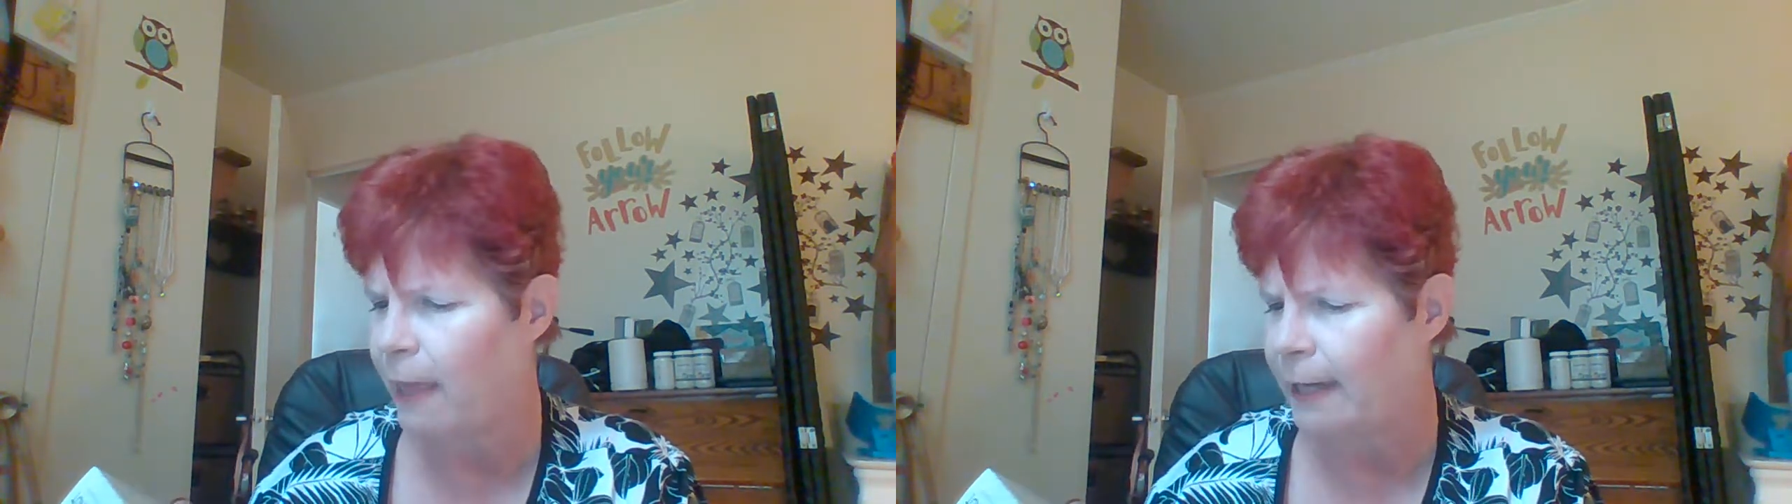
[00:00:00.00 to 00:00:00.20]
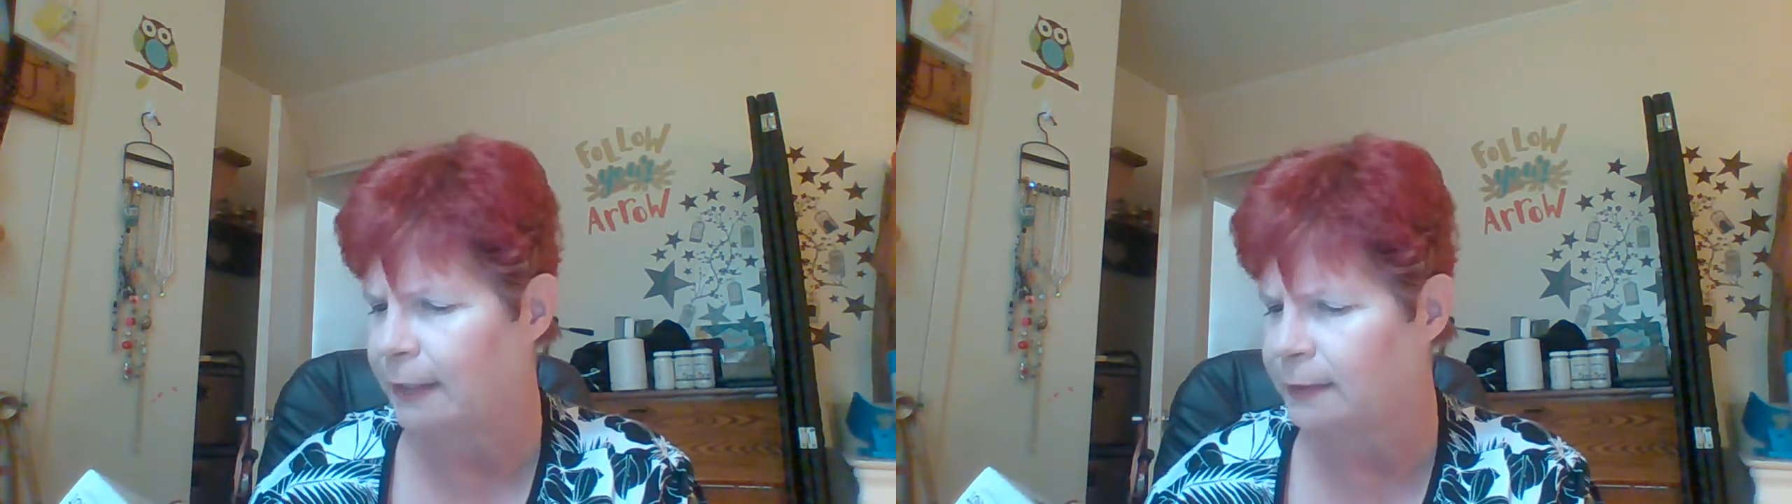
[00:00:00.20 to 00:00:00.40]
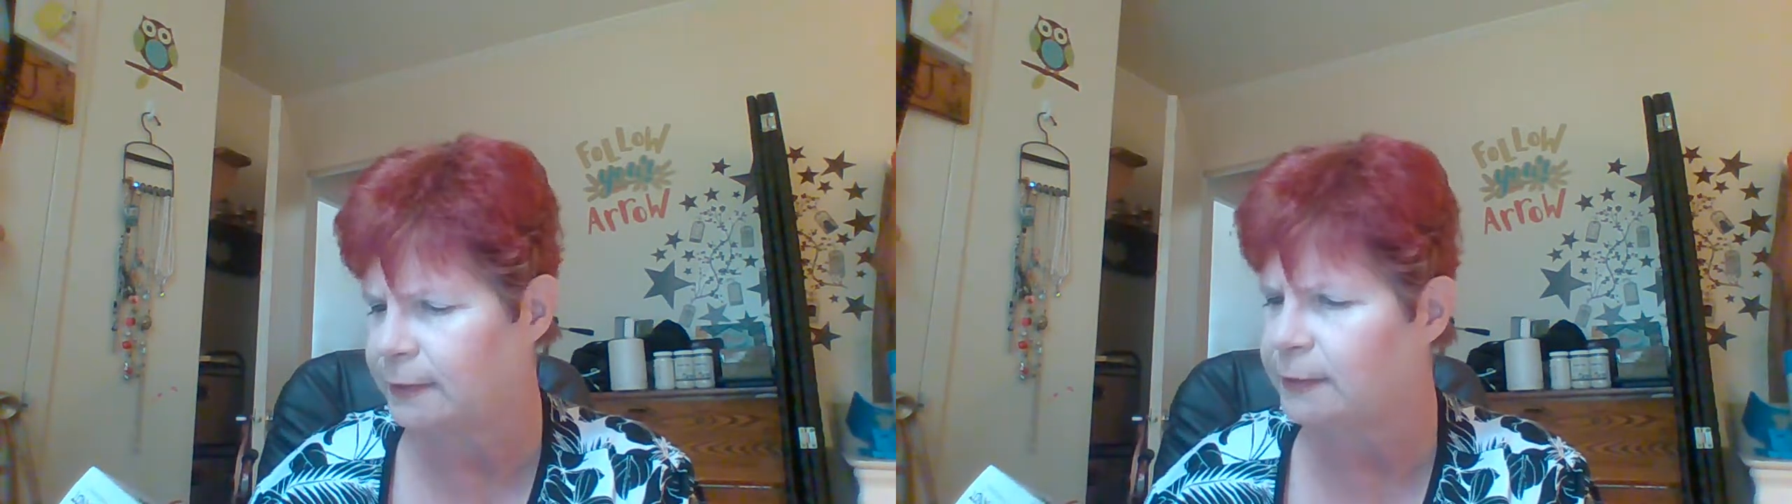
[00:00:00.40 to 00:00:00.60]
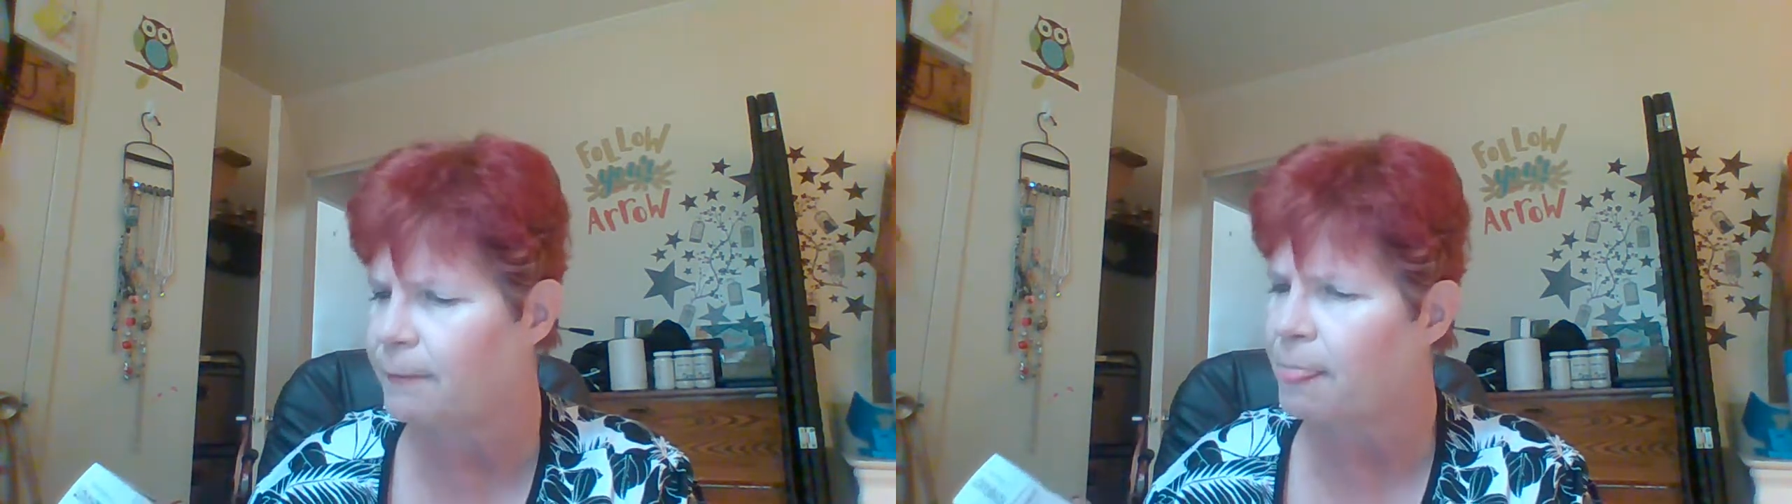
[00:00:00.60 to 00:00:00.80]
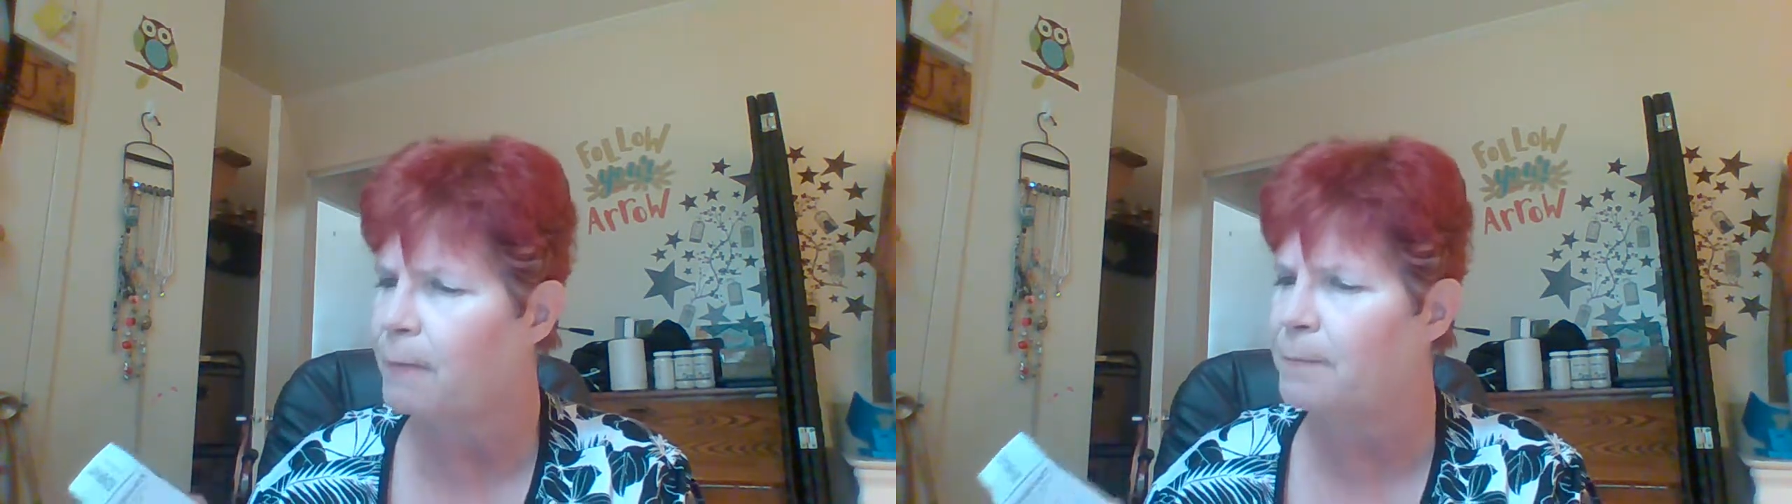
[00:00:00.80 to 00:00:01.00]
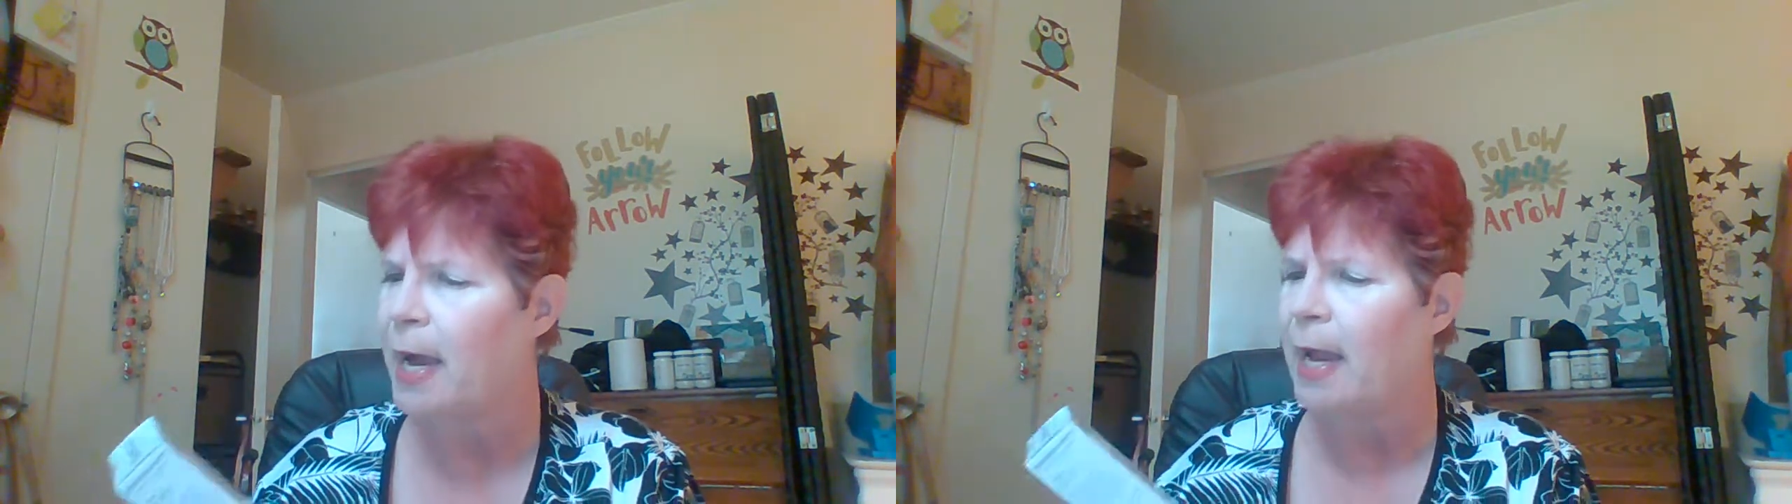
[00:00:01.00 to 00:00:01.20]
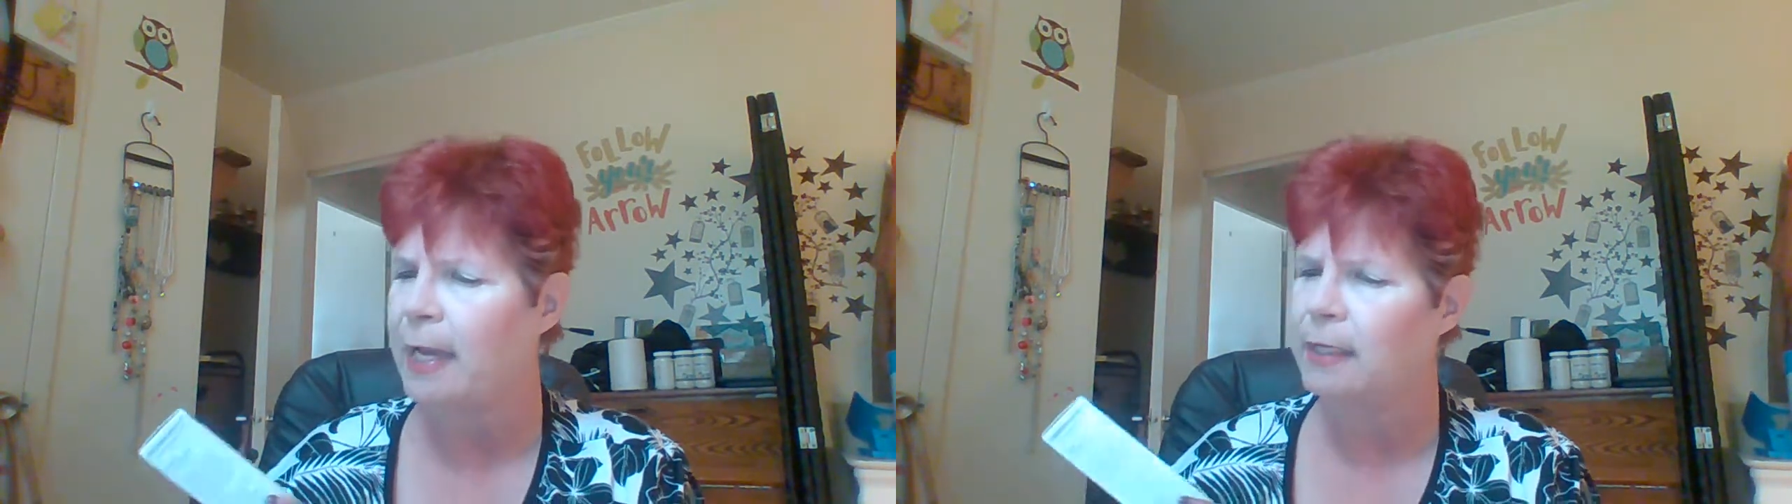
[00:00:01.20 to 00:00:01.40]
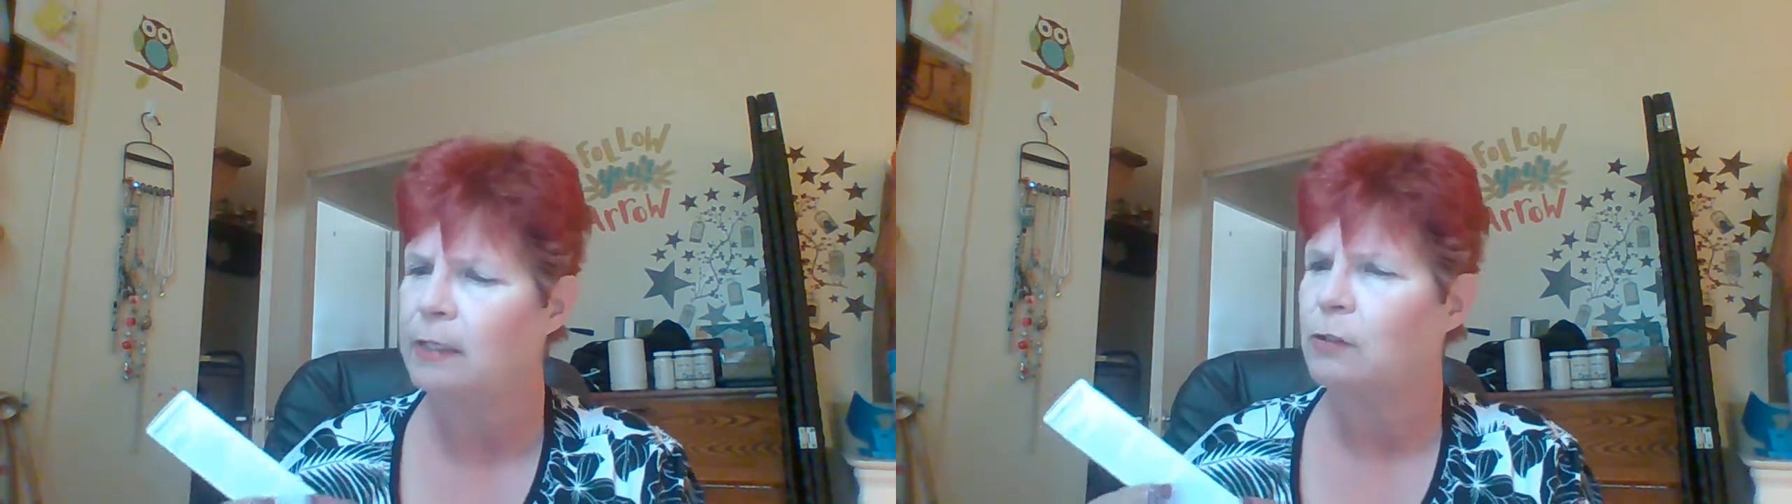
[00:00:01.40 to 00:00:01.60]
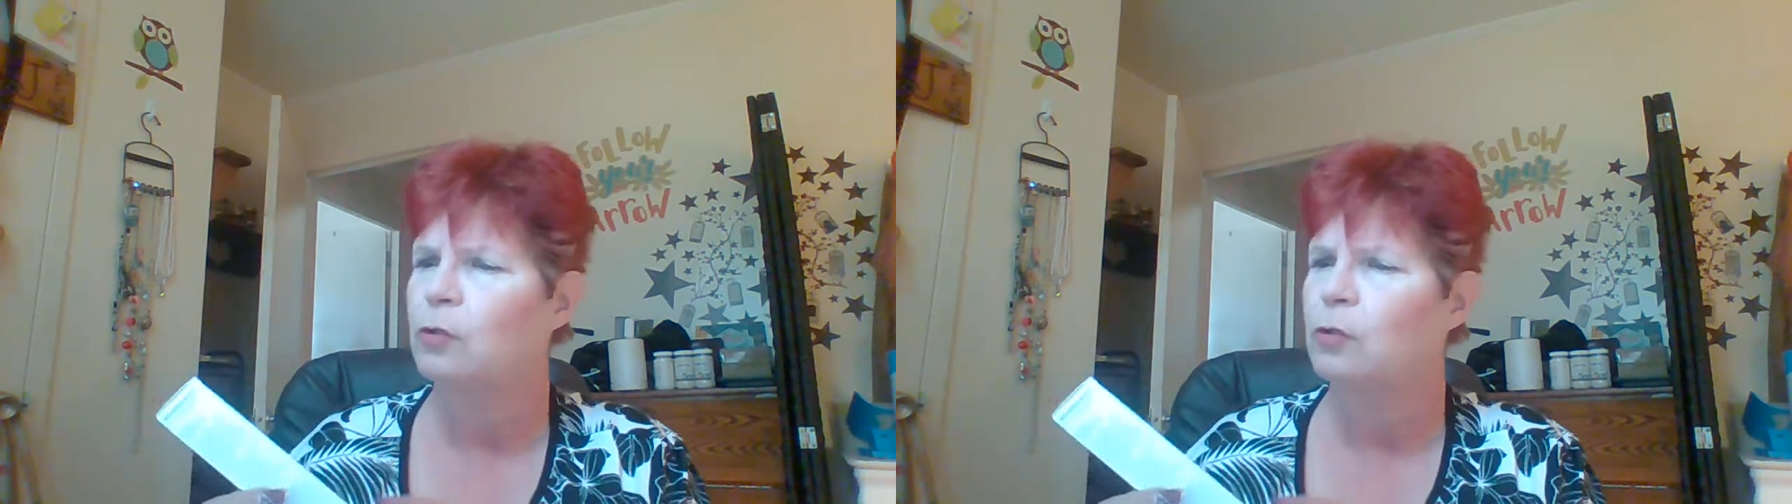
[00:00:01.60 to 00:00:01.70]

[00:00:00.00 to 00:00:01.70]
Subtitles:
and it's by